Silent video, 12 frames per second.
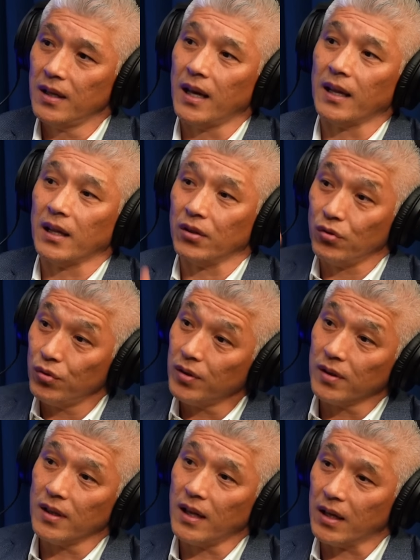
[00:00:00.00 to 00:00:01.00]
and then to the
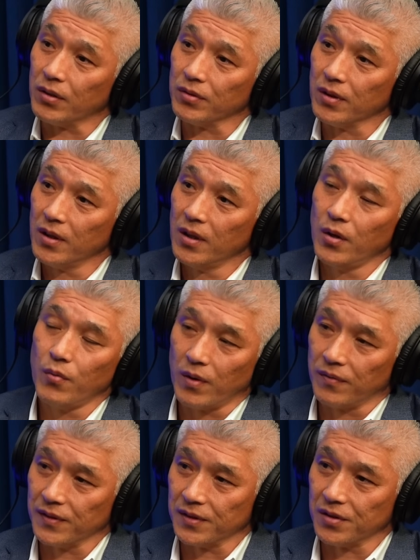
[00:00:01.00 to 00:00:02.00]
cloud where
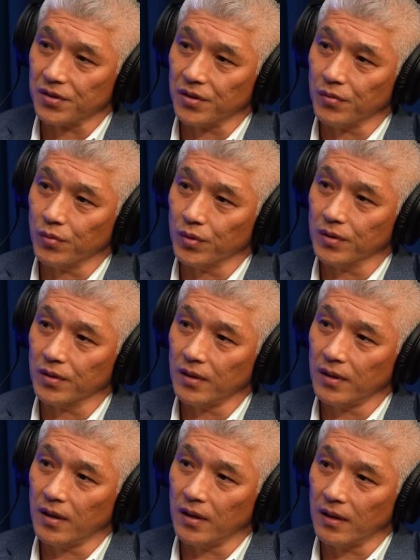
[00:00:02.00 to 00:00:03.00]
physician would
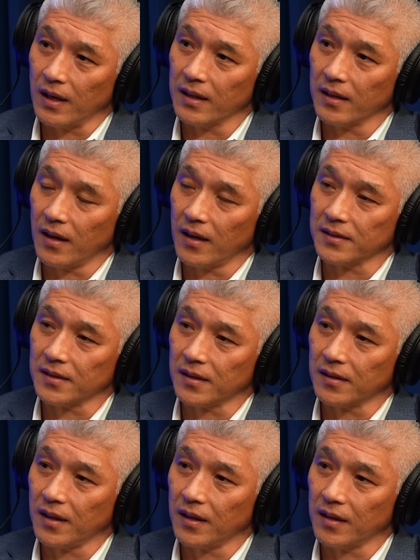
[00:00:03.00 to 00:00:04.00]
analyze
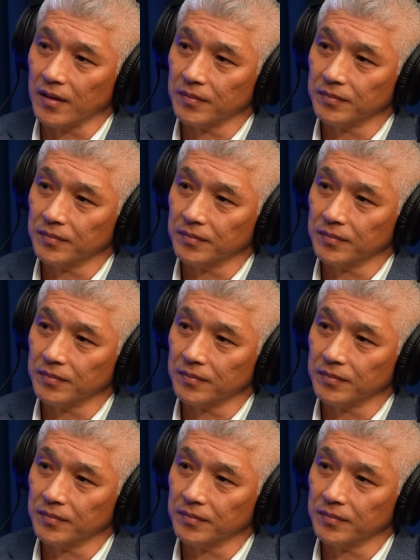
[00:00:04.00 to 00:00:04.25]
that data.